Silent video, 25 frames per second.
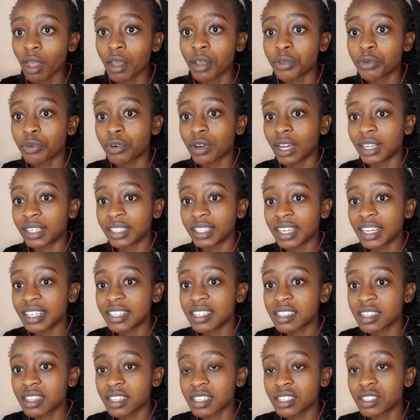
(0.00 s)
you can
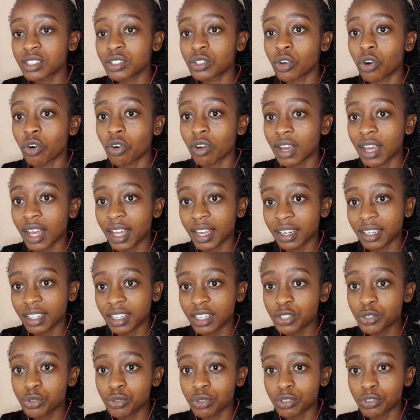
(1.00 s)
get these
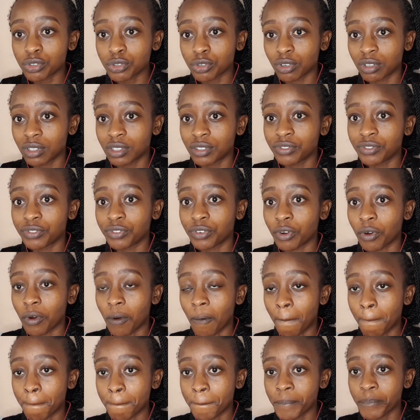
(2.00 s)
organic sweet corns
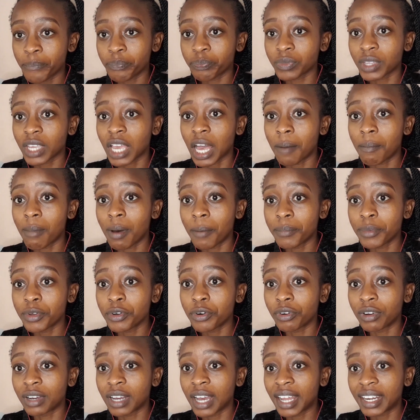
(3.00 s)
from kamami
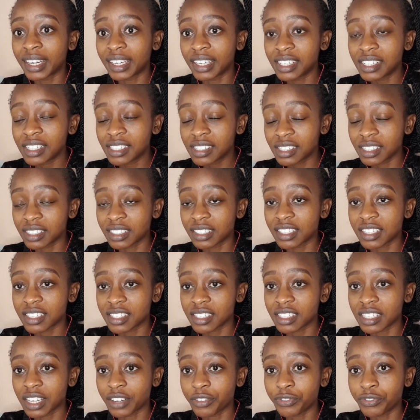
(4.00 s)
organics it
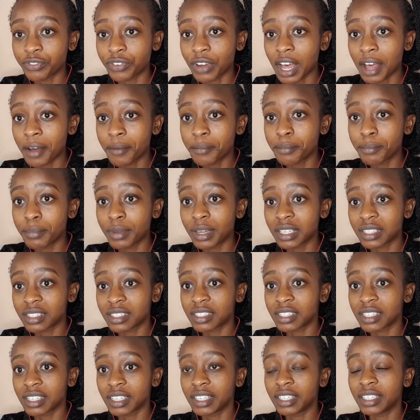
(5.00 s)
is a farm
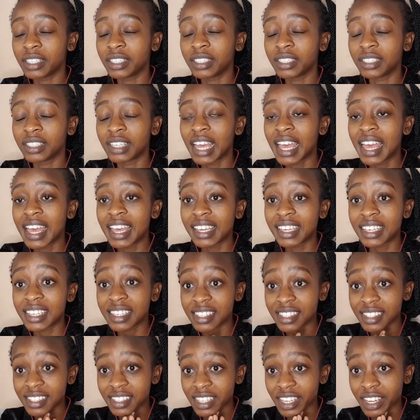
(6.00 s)
based in
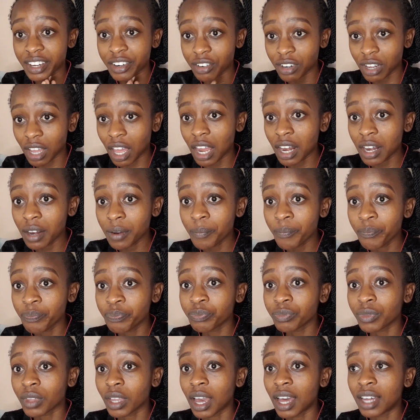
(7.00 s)
kiserian
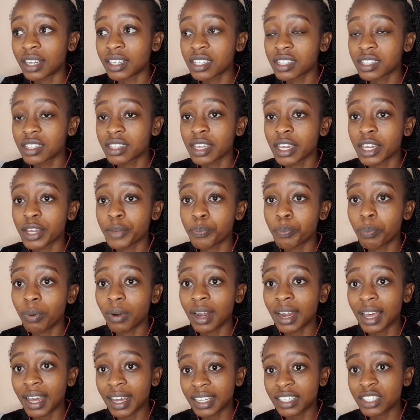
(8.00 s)
and they
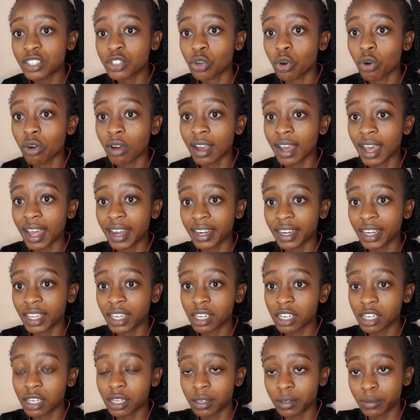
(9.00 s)
plant
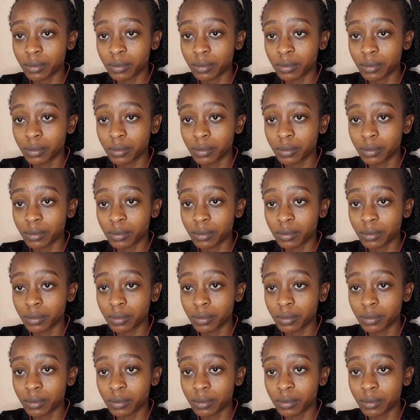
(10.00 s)
organic